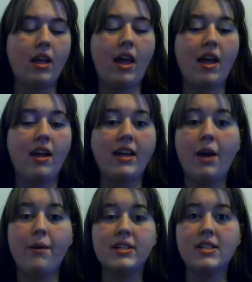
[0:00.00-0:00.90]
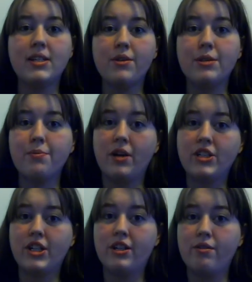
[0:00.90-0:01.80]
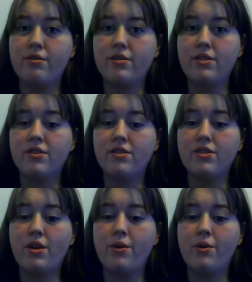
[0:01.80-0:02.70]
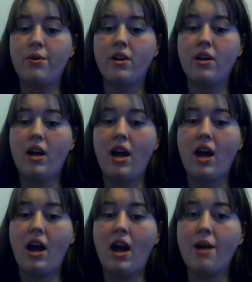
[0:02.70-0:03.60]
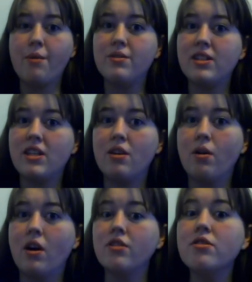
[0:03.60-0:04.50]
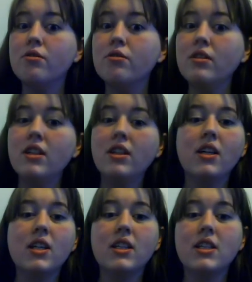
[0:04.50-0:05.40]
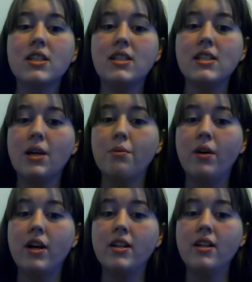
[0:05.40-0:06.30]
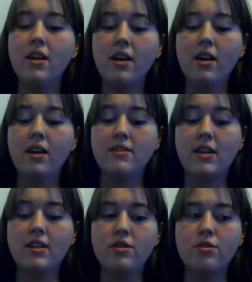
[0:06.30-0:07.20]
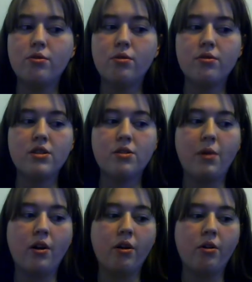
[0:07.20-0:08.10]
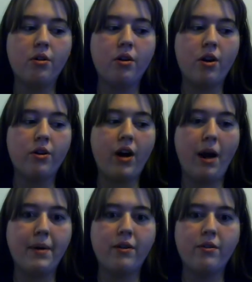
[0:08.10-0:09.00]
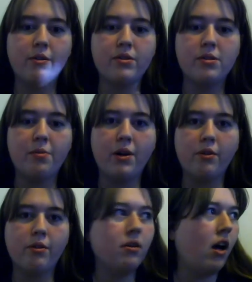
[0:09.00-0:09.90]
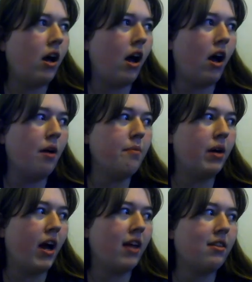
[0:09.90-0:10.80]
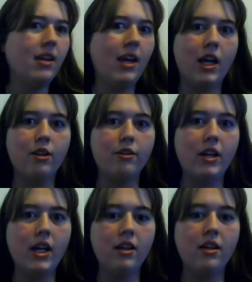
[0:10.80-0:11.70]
and I can't wait to see where this project goes. So I will see you all soon. This is day one. Day two, who's tomorrow? Oh crap, I don't know who's tomorrow. Um, I think Hillary?